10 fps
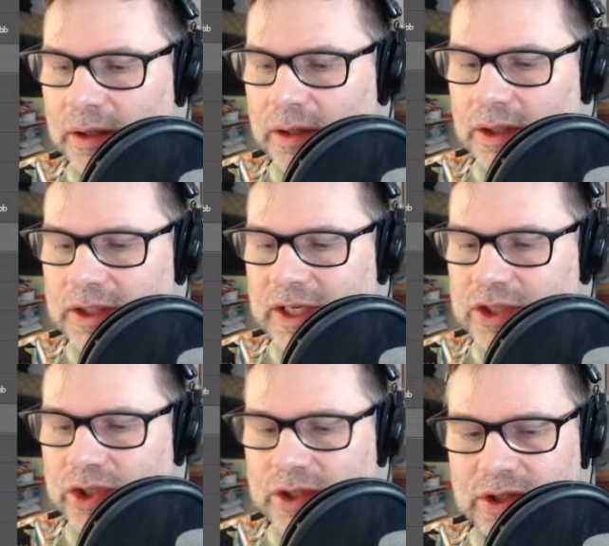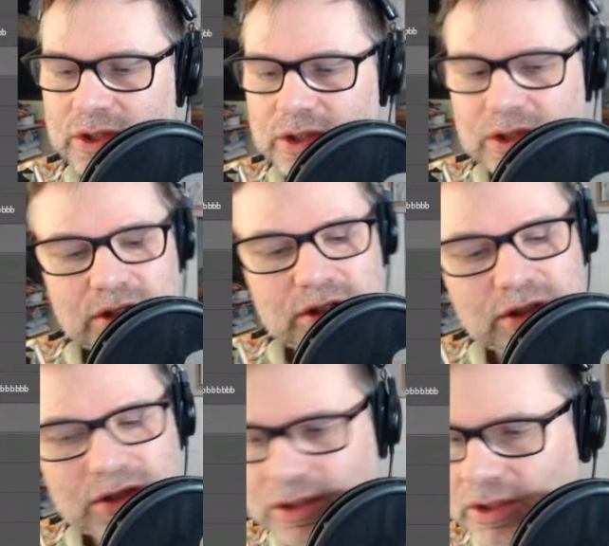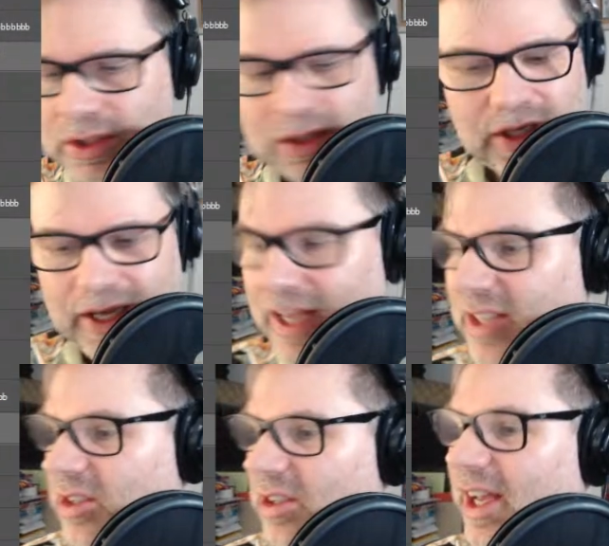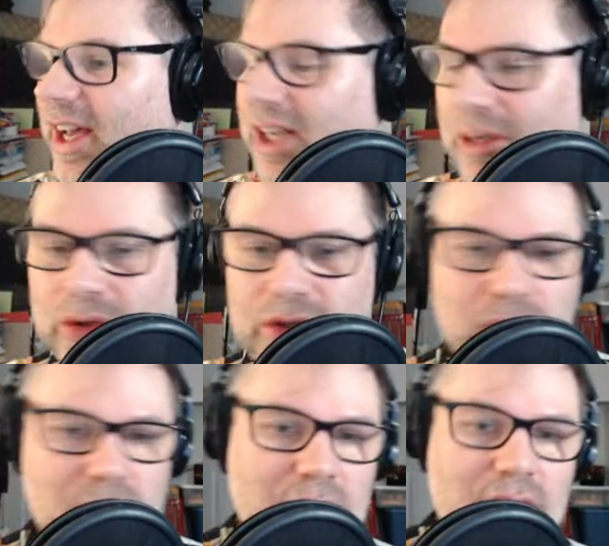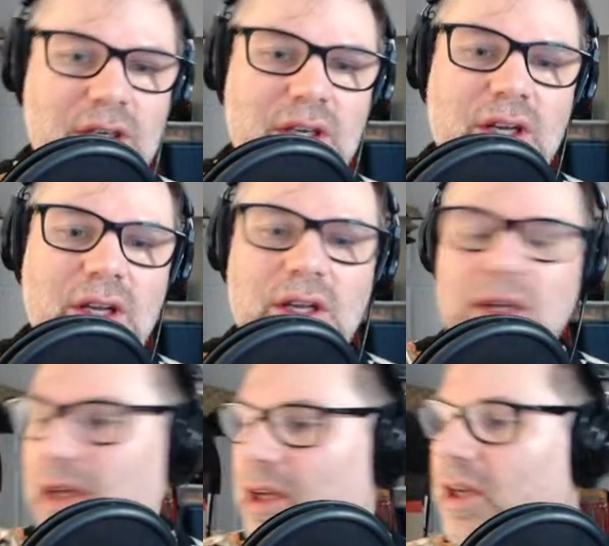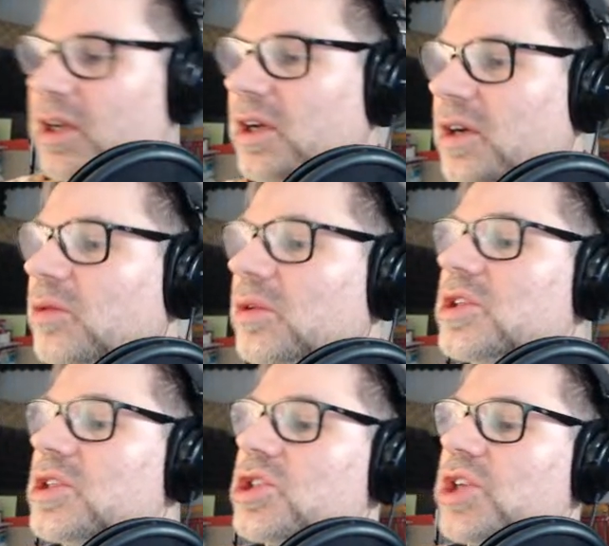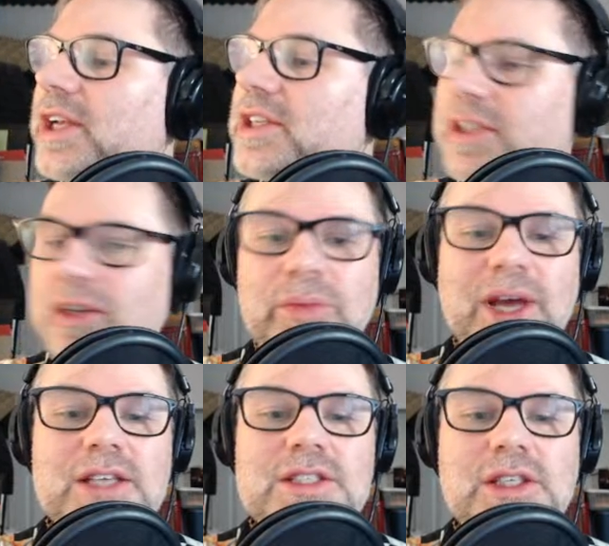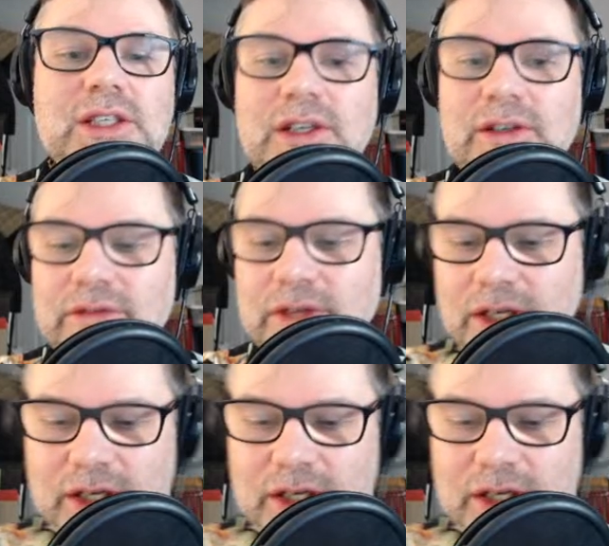Let's actually cancel that, and we'll do our. We'll just change the opacity of the.